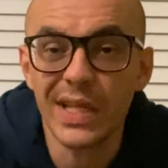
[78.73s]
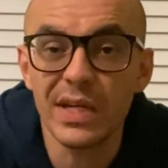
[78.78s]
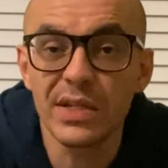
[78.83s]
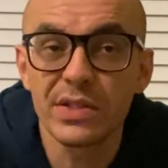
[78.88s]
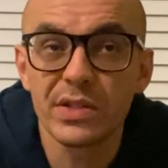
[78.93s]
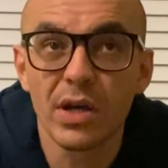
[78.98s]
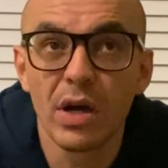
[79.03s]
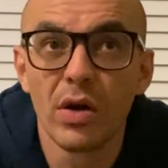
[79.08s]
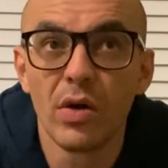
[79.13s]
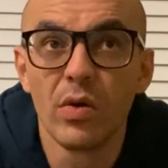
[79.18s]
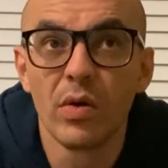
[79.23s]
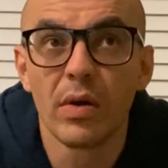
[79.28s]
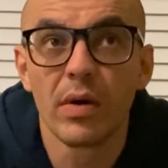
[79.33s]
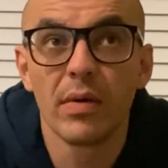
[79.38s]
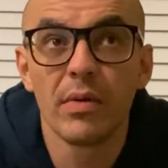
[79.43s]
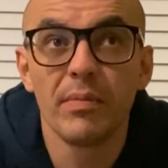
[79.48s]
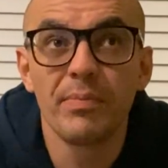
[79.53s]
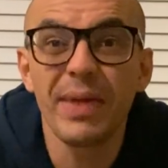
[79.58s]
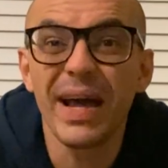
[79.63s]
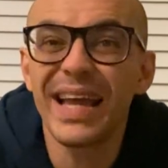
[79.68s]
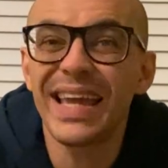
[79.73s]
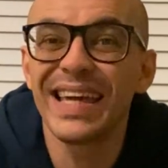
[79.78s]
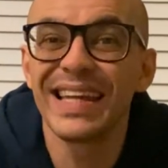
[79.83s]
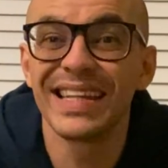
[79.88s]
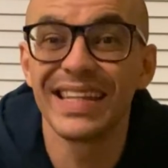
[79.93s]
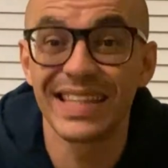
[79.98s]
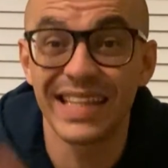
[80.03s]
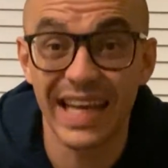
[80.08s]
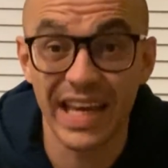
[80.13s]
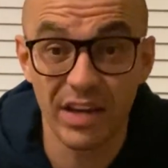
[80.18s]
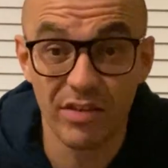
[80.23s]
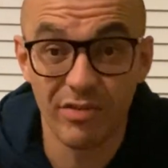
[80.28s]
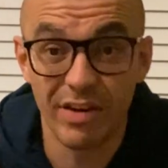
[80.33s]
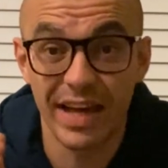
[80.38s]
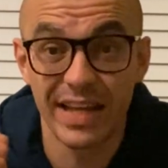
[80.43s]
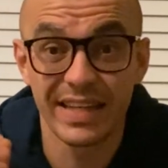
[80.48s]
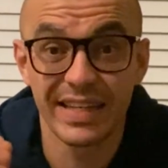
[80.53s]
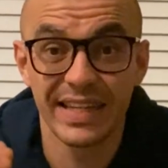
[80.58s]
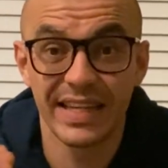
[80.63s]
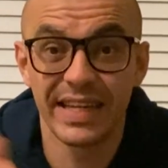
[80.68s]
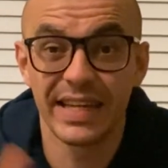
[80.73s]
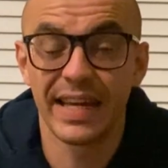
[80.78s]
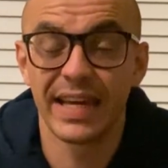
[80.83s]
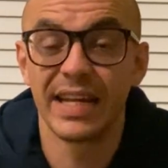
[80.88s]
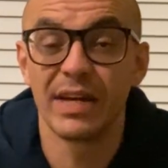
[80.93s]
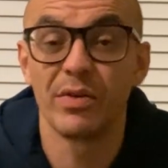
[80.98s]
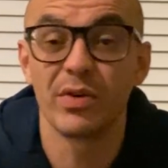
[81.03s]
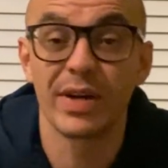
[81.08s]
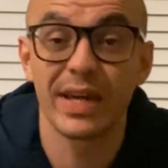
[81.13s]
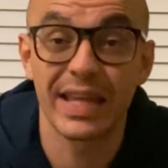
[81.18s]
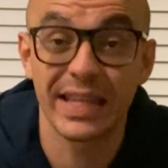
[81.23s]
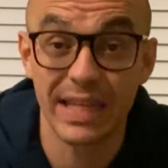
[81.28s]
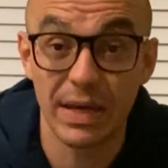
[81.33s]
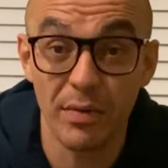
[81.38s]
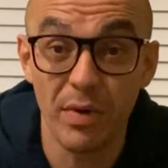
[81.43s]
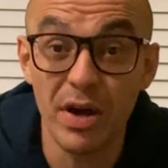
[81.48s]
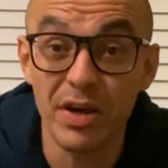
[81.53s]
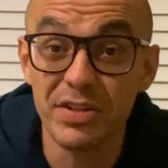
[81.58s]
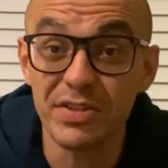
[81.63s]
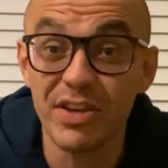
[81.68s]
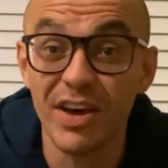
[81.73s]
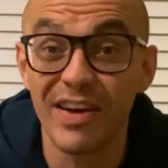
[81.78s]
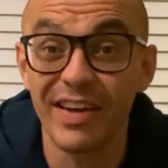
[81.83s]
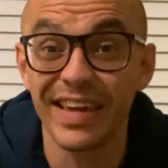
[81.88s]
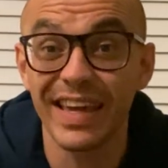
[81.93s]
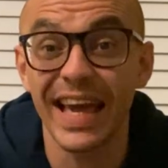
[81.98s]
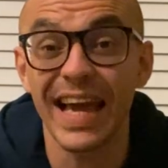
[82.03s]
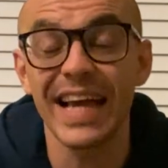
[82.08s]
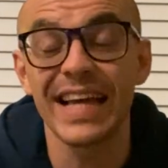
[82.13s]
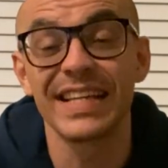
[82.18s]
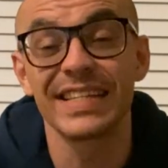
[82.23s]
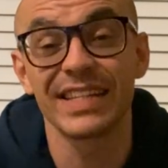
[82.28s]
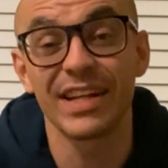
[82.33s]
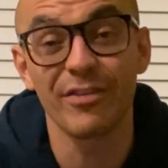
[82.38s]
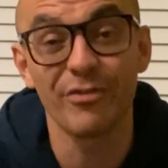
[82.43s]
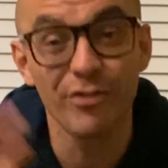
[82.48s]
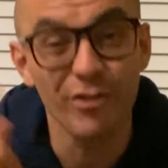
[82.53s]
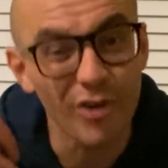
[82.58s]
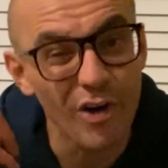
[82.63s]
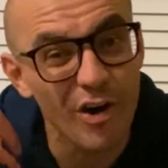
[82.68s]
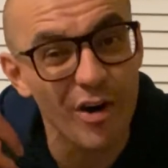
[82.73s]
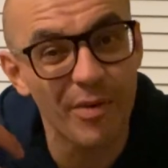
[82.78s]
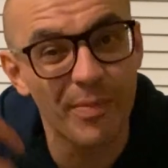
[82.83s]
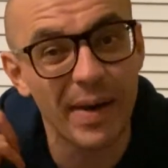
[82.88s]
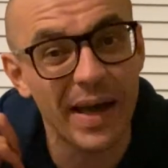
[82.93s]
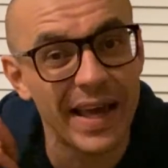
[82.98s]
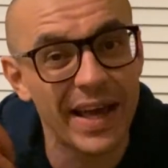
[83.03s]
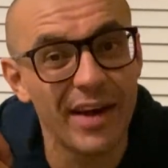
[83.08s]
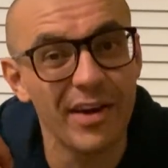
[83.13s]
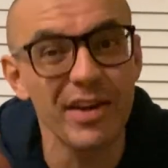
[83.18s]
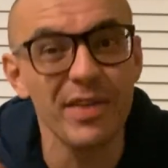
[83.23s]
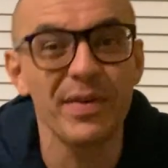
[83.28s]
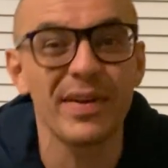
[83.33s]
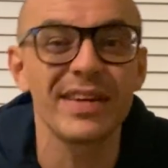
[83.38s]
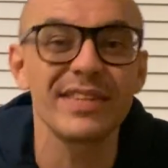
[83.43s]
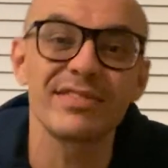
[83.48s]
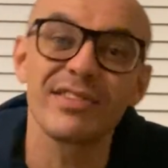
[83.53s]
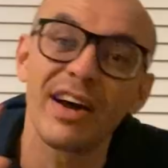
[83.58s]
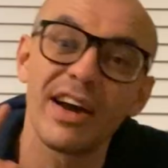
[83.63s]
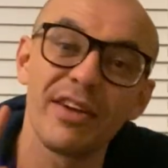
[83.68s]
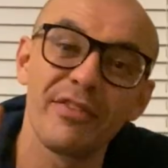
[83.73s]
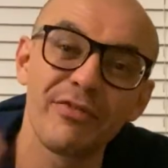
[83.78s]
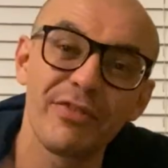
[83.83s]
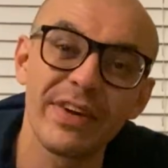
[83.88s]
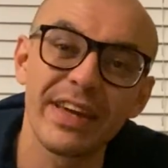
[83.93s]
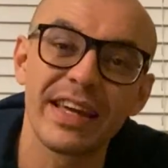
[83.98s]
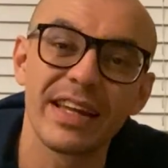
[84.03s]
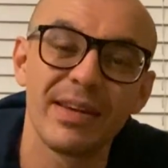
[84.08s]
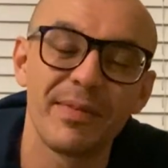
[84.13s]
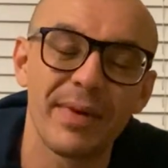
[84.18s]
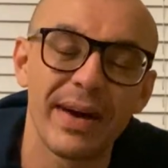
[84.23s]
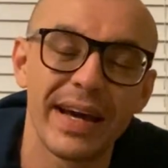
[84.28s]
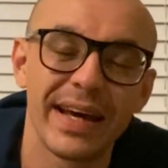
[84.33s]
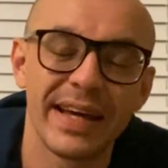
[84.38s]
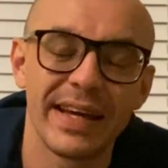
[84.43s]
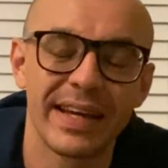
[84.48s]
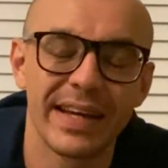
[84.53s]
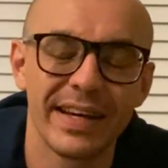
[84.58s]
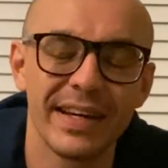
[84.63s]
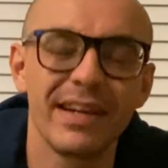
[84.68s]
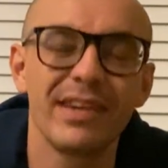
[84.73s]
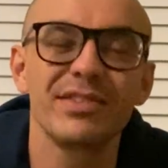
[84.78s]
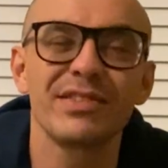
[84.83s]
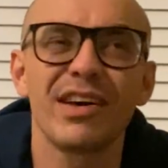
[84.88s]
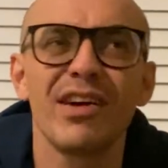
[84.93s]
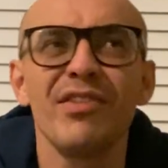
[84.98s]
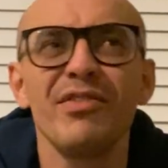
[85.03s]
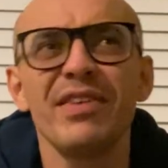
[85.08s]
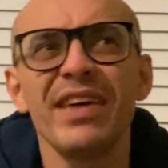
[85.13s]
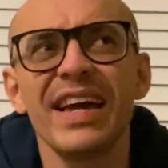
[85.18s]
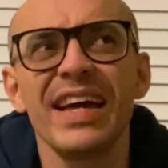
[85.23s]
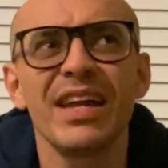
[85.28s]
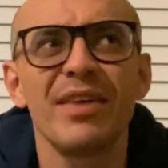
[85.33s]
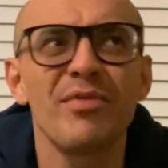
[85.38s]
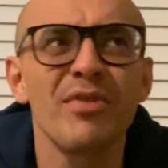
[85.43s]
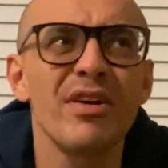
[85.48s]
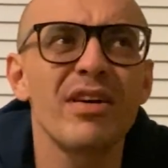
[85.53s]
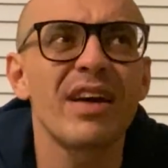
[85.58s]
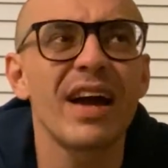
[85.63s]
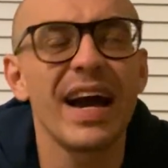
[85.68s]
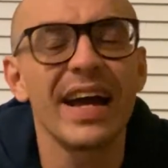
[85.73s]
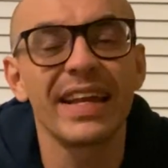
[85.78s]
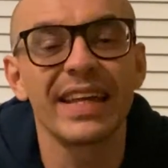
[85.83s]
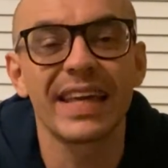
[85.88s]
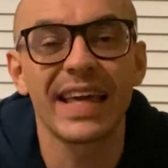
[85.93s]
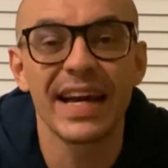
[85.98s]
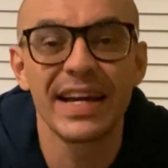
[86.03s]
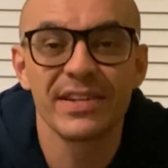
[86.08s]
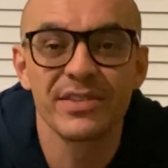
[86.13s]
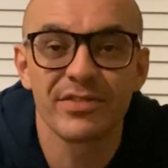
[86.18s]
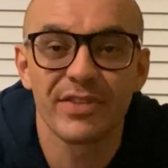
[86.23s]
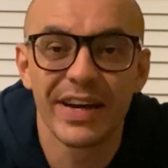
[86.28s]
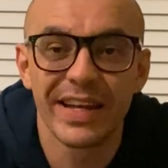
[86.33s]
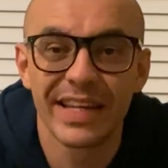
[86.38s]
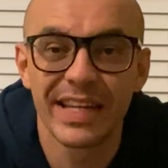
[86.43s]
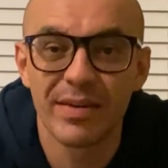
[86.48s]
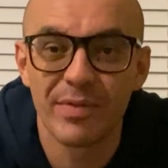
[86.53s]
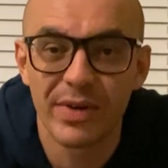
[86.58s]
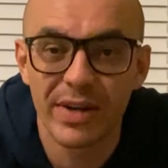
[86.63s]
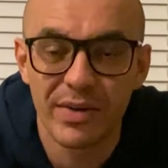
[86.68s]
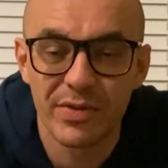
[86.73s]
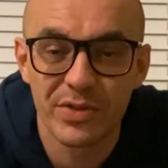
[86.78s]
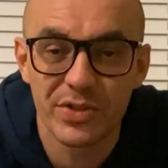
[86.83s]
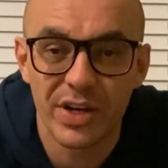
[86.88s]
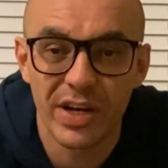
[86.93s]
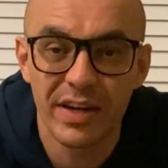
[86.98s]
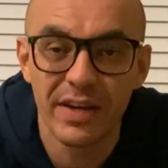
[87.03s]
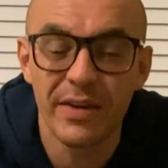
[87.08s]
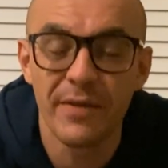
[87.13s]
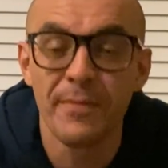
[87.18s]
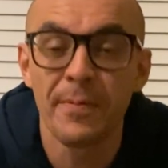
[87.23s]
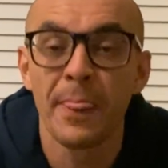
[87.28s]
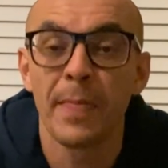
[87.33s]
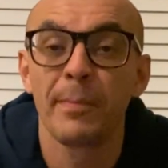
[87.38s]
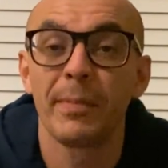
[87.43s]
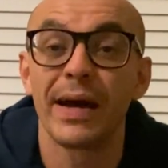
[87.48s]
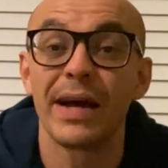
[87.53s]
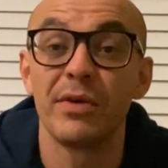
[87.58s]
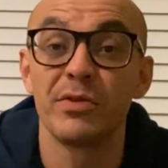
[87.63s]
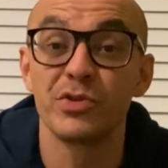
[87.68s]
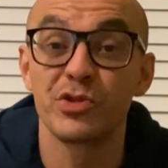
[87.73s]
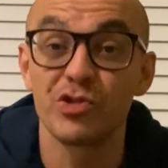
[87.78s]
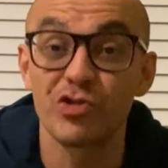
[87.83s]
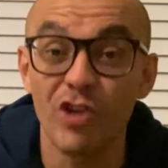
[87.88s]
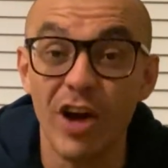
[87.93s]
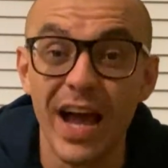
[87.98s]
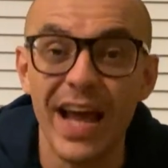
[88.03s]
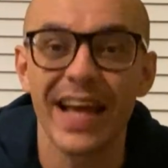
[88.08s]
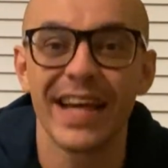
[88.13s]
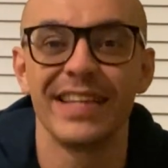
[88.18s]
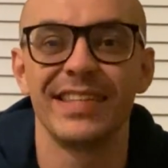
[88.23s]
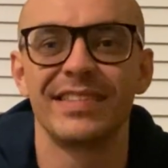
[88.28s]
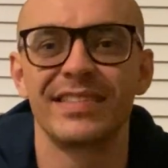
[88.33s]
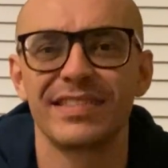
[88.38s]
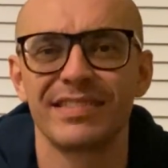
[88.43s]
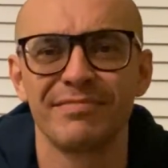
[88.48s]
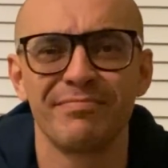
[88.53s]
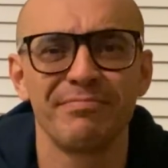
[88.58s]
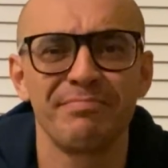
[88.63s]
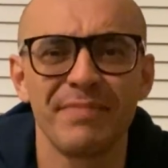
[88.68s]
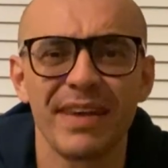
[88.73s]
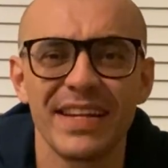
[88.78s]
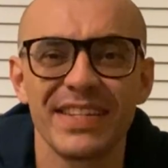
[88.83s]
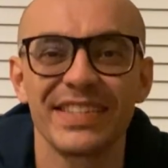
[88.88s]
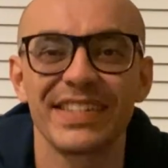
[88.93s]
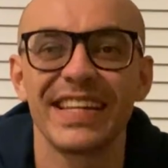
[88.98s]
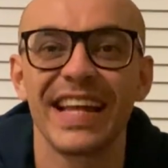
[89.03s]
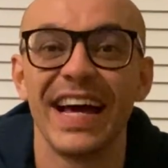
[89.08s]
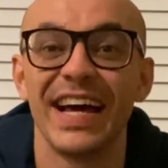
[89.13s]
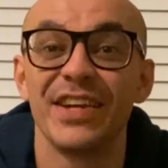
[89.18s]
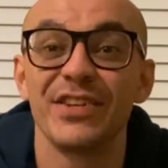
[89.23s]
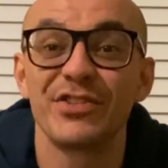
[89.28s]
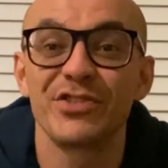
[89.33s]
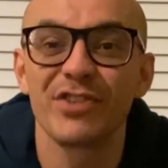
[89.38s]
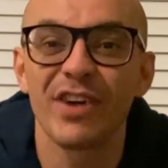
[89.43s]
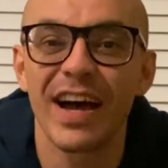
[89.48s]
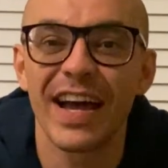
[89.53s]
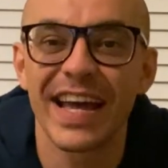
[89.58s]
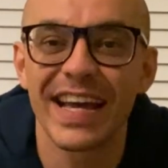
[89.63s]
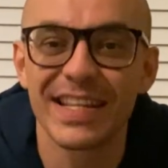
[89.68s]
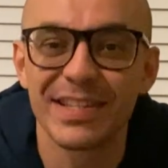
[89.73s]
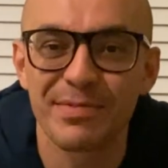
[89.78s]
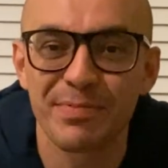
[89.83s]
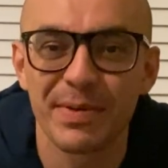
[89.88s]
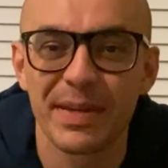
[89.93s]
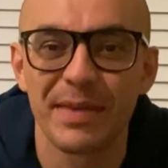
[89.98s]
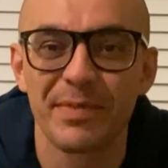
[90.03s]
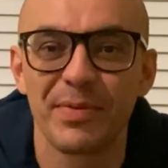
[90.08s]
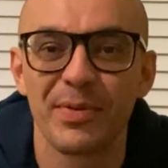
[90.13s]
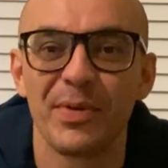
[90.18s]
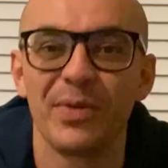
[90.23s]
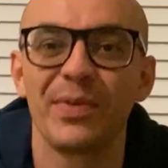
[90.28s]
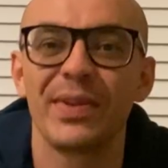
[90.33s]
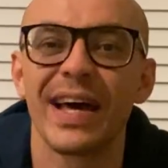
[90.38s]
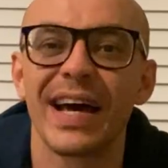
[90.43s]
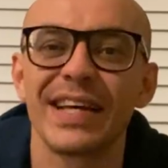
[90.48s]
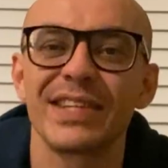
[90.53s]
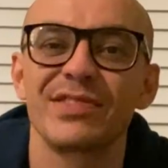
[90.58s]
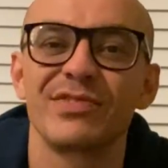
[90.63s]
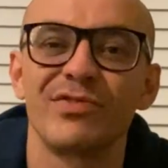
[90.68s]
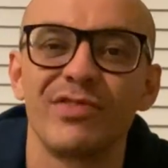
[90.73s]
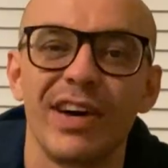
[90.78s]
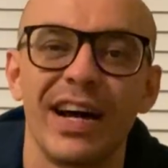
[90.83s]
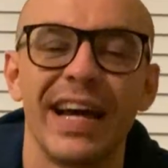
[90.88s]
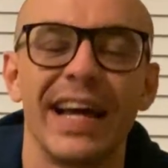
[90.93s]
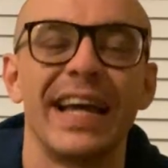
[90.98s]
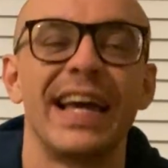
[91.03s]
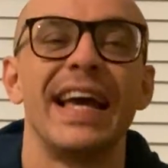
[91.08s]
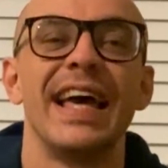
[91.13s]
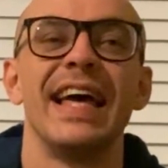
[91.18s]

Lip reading: So, back in the day around here, yeah, there were certain gangs, and I forgot about it. Only when I started thinking about it, yeah, I was like, oh yeah, there were kind of gangs around here when I was young. But it was triads. Imagine that, triads, people. That's right.